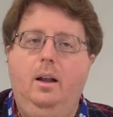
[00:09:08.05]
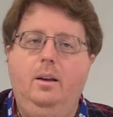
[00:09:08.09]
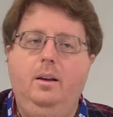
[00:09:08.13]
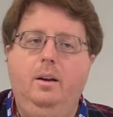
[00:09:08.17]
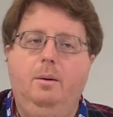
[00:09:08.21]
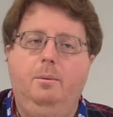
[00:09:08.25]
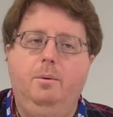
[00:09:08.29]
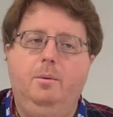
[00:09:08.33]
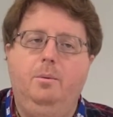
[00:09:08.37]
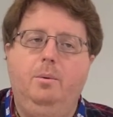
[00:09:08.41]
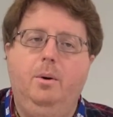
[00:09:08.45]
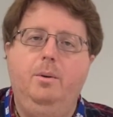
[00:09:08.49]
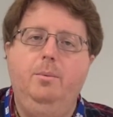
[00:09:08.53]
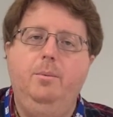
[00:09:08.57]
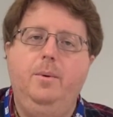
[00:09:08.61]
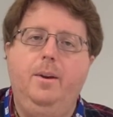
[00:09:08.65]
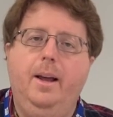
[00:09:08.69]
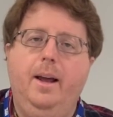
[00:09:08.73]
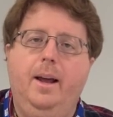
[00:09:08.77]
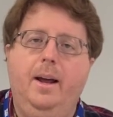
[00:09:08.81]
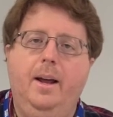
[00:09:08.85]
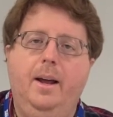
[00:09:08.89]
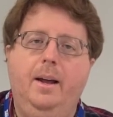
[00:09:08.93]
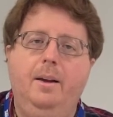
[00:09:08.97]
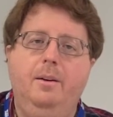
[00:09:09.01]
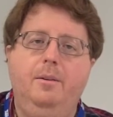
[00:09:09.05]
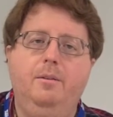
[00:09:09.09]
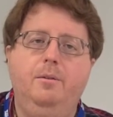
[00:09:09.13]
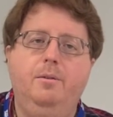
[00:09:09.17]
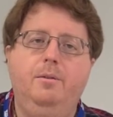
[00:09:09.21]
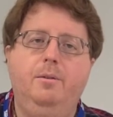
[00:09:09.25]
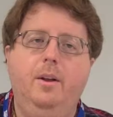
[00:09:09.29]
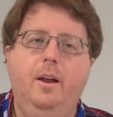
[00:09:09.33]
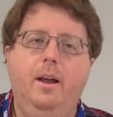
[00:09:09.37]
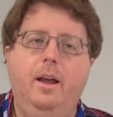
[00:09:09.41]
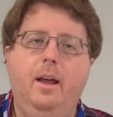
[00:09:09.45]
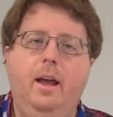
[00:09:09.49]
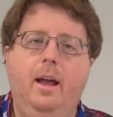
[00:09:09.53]
Number one, we
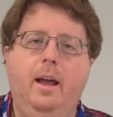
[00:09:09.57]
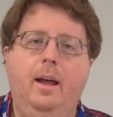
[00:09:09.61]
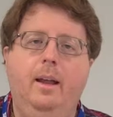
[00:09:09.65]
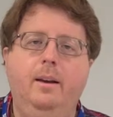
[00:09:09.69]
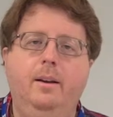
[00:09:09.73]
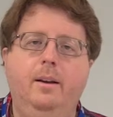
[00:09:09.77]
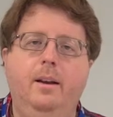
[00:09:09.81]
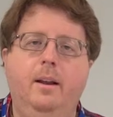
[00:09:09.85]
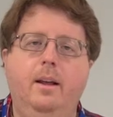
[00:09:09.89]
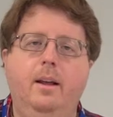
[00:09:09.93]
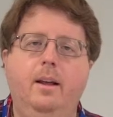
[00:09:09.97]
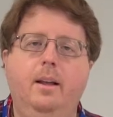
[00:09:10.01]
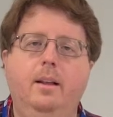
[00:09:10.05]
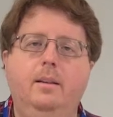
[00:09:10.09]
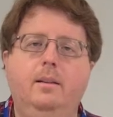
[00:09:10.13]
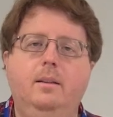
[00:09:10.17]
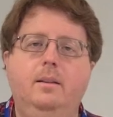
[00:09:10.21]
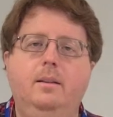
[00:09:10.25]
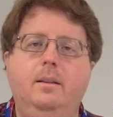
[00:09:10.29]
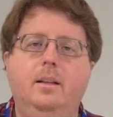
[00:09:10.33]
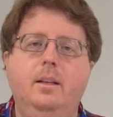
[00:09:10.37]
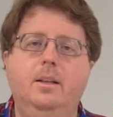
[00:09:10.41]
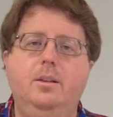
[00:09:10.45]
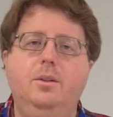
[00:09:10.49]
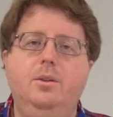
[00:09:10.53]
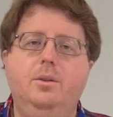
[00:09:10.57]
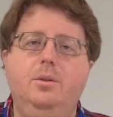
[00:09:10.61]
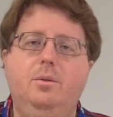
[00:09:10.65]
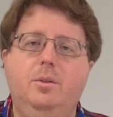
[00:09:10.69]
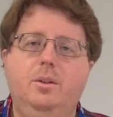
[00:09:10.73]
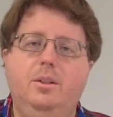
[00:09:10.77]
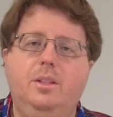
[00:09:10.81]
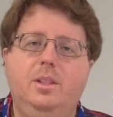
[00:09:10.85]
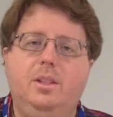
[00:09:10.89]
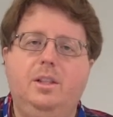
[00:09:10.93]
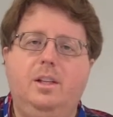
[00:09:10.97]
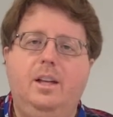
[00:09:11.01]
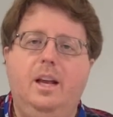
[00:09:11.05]
have an digital
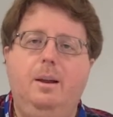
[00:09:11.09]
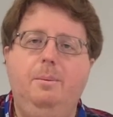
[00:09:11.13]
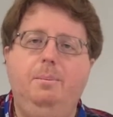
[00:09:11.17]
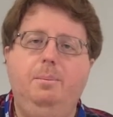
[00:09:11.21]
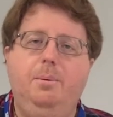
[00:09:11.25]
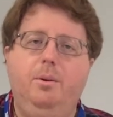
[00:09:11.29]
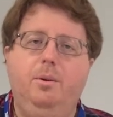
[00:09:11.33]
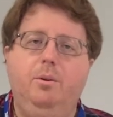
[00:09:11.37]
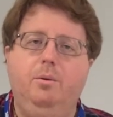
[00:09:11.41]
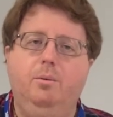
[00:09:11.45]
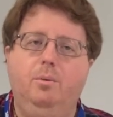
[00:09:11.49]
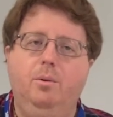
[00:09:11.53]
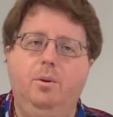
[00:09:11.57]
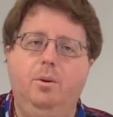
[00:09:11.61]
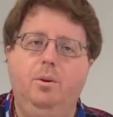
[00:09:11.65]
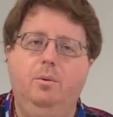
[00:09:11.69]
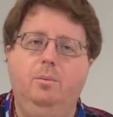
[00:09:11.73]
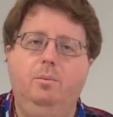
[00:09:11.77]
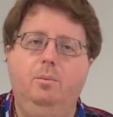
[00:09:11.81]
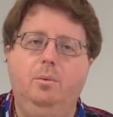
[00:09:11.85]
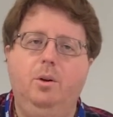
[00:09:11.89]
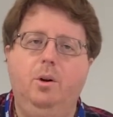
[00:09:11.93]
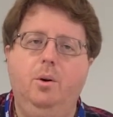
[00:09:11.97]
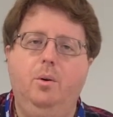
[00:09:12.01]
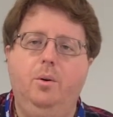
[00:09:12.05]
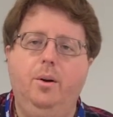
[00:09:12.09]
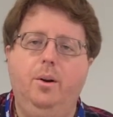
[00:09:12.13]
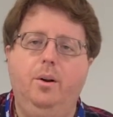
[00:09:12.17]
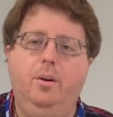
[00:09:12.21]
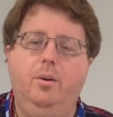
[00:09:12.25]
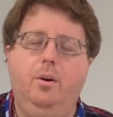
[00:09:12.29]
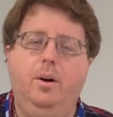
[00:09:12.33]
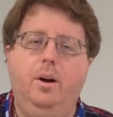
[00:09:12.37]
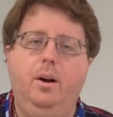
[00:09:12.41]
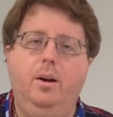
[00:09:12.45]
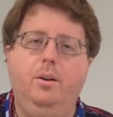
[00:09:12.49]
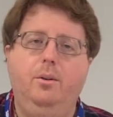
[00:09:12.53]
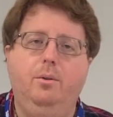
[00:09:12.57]
Escape the Room going
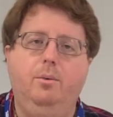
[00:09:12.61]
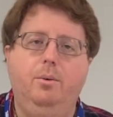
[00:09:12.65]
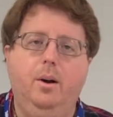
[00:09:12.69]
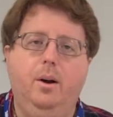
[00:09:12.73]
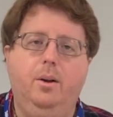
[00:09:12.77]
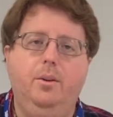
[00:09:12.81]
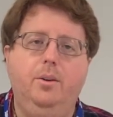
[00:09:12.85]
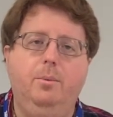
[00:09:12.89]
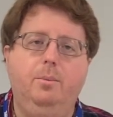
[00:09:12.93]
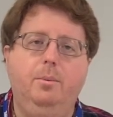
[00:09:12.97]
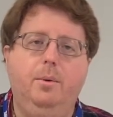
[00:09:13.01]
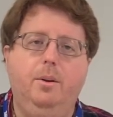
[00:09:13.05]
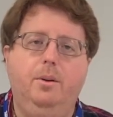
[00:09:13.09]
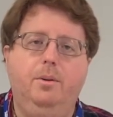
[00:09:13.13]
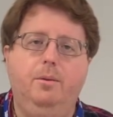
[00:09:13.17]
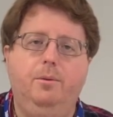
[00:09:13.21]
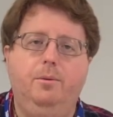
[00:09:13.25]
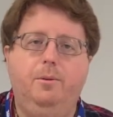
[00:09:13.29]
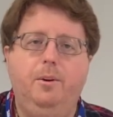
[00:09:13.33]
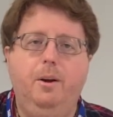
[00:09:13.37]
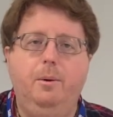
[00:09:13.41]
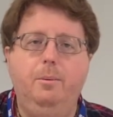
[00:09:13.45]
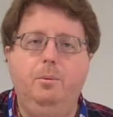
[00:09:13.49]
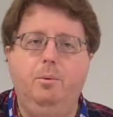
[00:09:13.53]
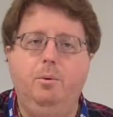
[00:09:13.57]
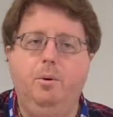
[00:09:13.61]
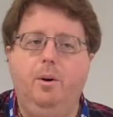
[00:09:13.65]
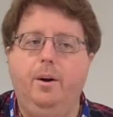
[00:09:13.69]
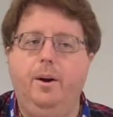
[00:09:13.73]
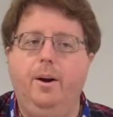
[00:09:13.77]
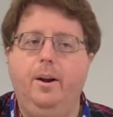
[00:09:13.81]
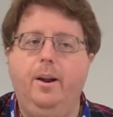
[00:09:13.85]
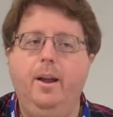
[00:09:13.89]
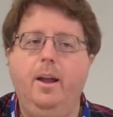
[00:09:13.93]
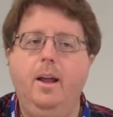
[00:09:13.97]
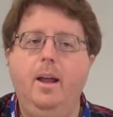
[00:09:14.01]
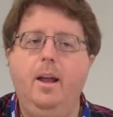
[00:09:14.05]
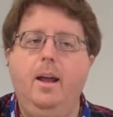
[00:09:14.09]
on throughout the month of
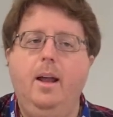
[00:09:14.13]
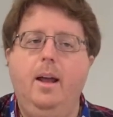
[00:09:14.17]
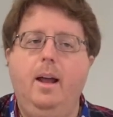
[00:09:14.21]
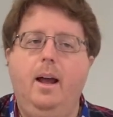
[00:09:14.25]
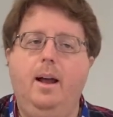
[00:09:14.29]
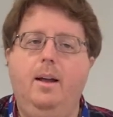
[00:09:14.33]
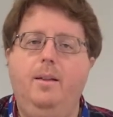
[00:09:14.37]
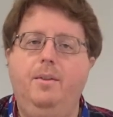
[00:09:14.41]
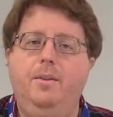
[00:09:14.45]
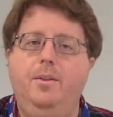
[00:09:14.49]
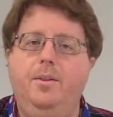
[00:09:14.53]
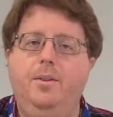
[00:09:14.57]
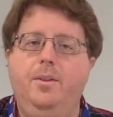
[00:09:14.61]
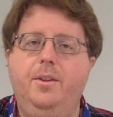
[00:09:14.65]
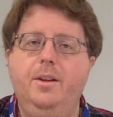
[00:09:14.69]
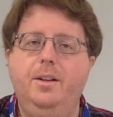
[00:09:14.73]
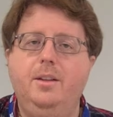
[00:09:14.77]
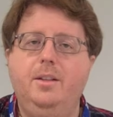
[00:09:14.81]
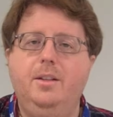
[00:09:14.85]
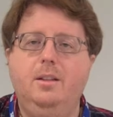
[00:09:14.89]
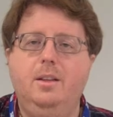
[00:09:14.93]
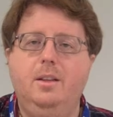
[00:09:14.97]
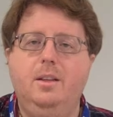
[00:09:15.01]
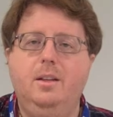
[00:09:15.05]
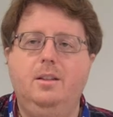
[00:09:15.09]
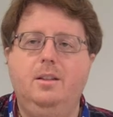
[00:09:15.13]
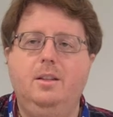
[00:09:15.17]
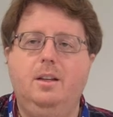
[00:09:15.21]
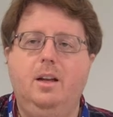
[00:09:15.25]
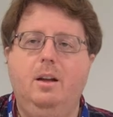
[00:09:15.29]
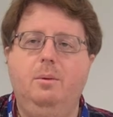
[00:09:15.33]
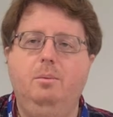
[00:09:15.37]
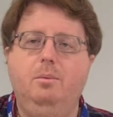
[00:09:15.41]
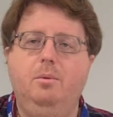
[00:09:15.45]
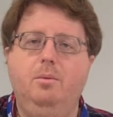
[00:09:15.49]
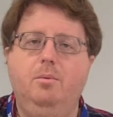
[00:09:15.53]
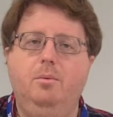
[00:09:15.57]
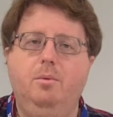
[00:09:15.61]
February. And this
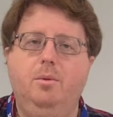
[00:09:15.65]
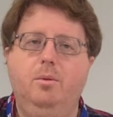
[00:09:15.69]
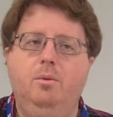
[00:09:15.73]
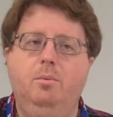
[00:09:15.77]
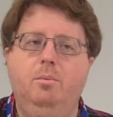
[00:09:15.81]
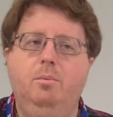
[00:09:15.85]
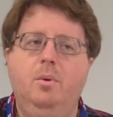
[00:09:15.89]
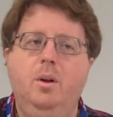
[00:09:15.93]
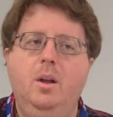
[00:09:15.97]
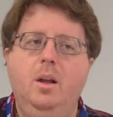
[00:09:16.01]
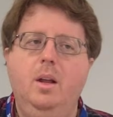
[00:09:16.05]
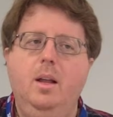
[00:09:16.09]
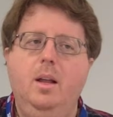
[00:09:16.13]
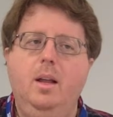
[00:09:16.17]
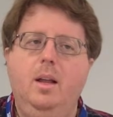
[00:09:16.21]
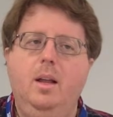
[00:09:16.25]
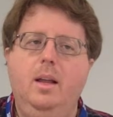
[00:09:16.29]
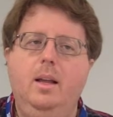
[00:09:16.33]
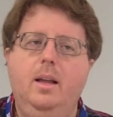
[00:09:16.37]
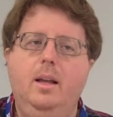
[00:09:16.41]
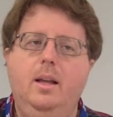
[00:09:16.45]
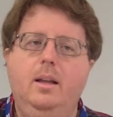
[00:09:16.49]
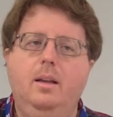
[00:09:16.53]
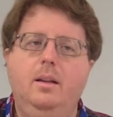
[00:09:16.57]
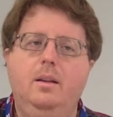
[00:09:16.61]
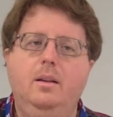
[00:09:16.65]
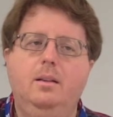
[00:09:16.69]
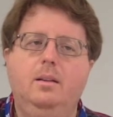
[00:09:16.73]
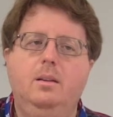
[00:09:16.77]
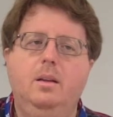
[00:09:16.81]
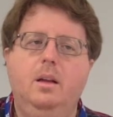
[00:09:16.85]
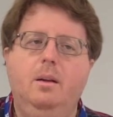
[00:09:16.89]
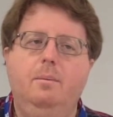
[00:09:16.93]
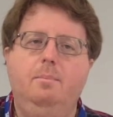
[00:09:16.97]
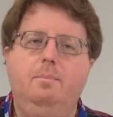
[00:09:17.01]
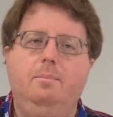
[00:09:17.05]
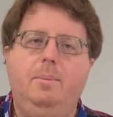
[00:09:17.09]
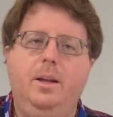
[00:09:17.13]
Escape the Room
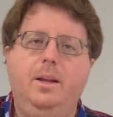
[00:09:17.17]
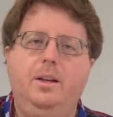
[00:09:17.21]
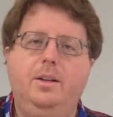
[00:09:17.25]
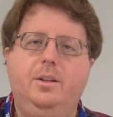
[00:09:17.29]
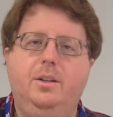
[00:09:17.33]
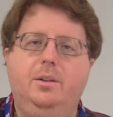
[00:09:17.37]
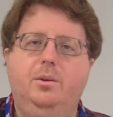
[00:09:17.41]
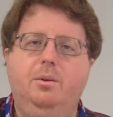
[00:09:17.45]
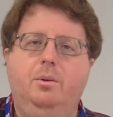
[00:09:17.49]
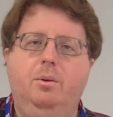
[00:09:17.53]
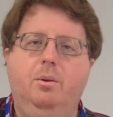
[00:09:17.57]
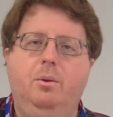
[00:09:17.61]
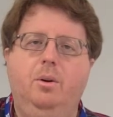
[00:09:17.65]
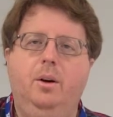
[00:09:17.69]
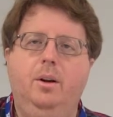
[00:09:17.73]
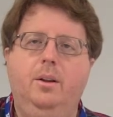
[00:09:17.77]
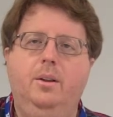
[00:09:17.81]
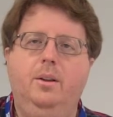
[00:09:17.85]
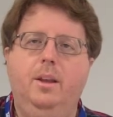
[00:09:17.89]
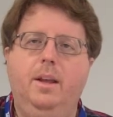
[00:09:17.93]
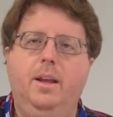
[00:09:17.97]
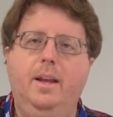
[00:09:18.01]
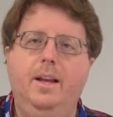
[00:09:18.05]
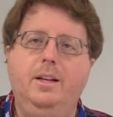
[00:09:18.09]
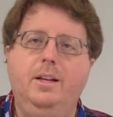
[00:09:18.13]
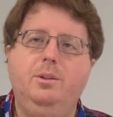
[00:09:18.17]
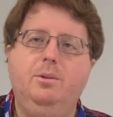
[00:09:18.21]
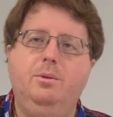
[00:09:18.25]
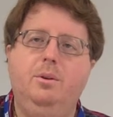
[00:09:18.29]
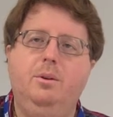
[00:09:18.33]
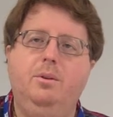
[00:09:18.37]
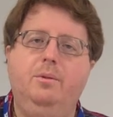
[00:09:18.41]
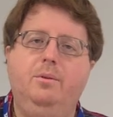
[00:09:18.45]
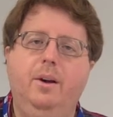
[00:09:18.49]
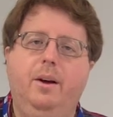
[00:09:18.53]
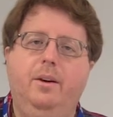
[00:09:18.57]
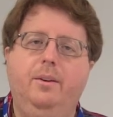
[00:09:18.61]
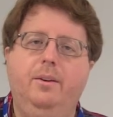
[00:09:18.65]
is based on the
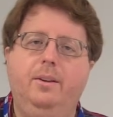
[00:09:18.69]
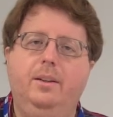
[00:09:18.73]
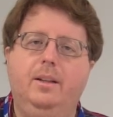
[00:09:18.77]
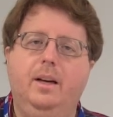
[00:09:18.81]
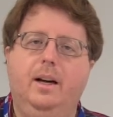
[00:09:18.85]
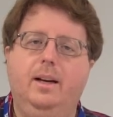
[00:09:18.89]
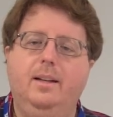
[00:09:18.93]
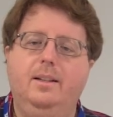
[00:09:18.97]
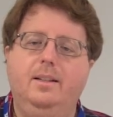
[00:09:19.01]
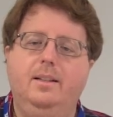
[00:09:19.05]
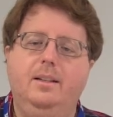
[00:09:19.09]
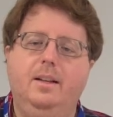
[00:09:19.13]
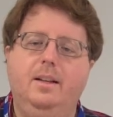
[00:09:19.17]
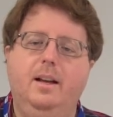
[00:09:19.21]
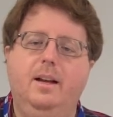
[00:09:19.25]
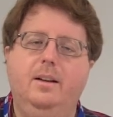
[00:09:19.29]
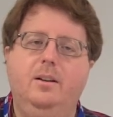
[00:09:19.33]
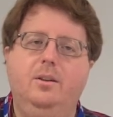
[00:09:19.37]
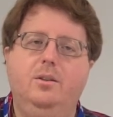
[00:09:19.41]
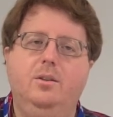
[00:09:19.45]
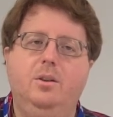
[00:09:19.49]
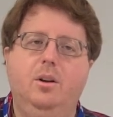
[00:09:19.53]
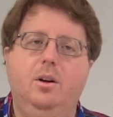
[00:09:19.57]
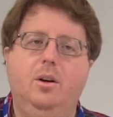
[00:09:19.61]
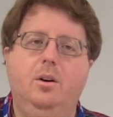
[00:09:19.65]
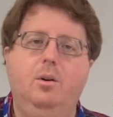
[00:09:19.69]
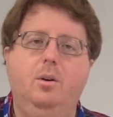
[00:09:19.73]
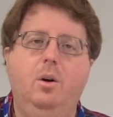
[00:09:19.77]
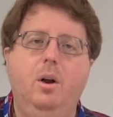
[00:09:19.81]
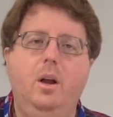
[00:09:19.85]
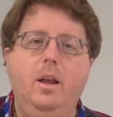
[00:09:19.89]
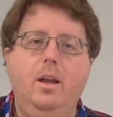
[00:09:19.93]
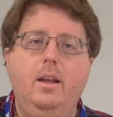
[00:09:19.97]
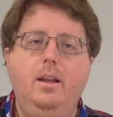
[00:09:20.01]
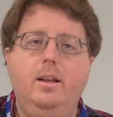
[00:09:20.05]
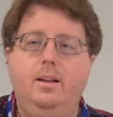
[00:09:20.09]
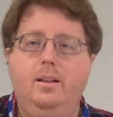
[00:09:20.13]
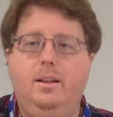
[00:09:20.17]
history of Valentine's Day. So
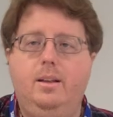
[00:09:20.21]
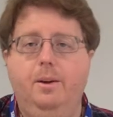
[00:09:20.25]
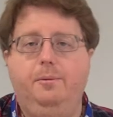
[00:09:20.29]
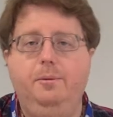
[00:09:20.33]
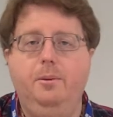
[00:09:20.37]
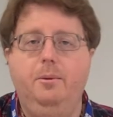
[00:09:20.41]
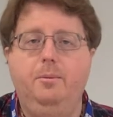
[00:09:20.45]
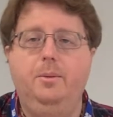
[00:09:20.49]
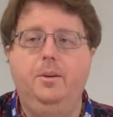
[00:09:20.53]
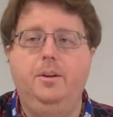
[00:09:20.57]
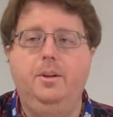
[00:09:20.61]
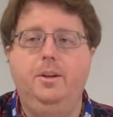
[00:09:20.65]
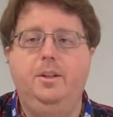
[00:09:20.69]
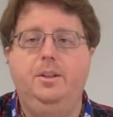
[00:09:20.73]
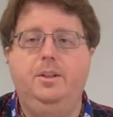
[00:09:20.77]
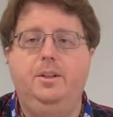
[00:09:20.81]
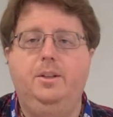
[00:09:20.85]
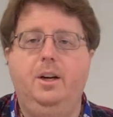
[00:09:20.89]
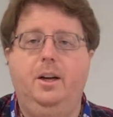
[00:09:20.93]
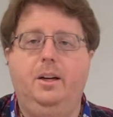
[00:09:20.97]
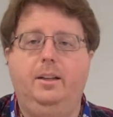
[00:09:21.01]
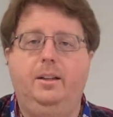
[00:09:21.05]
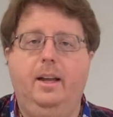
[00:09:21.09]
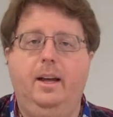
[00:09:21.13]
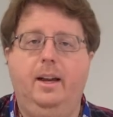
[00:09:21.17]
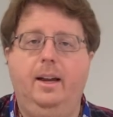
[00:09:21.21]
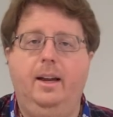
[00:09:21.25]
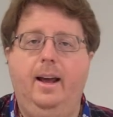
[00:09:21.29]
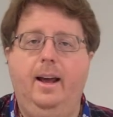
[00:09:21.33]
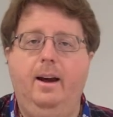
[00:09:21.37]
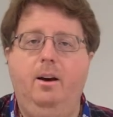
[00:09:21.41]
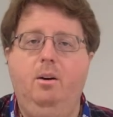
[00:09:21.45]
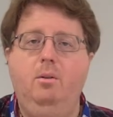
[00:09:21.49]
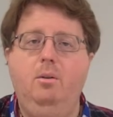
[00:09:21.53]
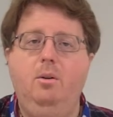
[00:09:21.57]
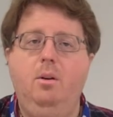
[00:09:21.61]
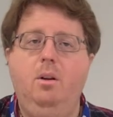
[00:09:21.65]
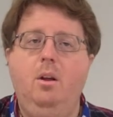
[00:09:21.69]
you definitely want to check that
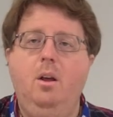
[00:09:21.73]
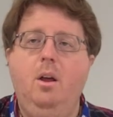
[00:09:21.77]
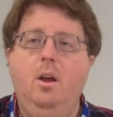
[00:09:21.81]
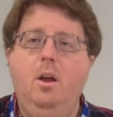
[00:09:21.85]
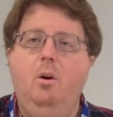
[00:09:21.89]
out.